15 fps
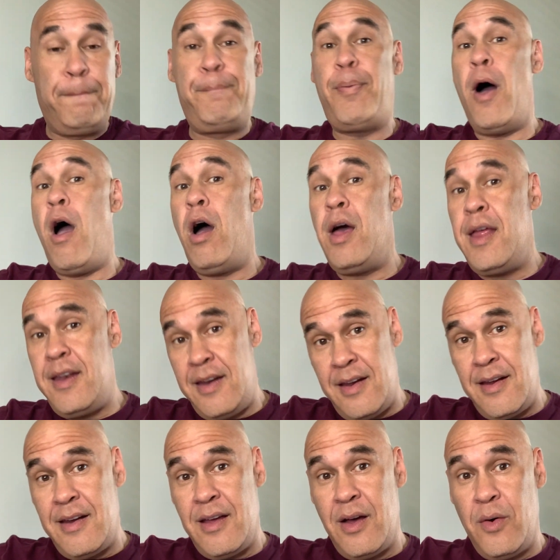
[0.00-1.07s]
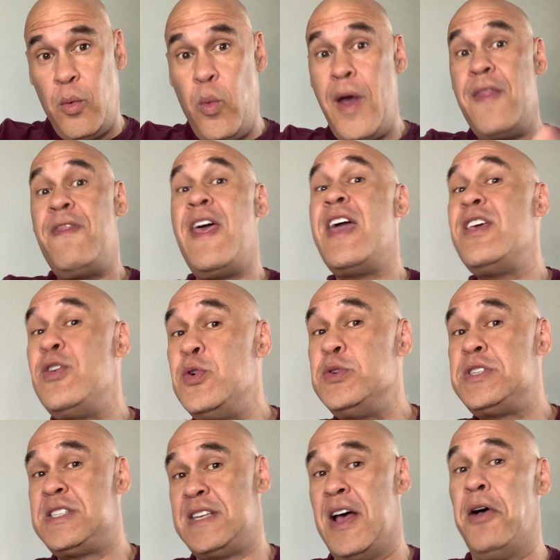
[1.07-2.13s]
But when they
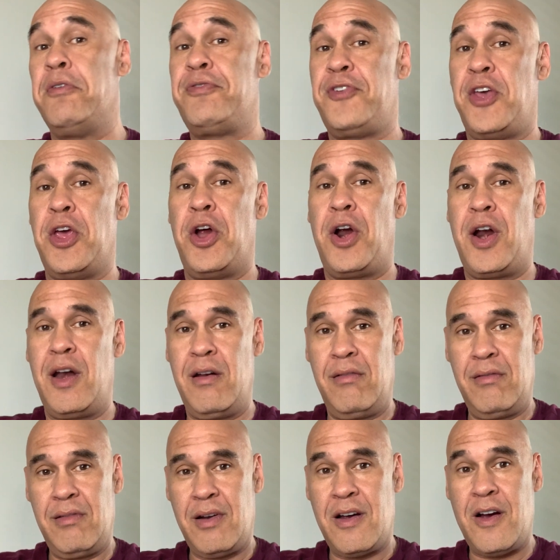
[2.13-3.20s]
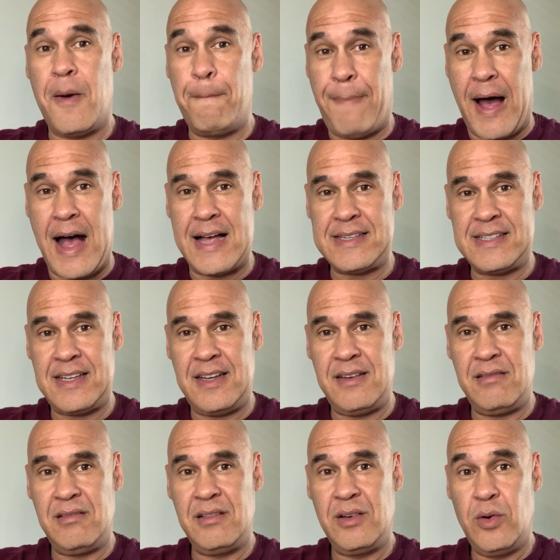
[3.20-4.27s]
use self-cure composite,
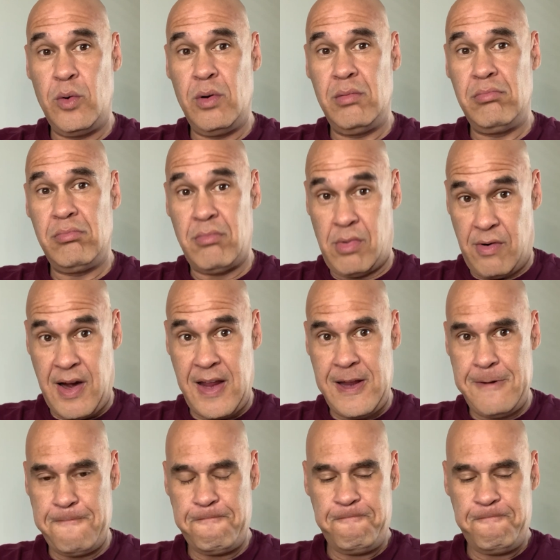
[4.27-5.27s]
right,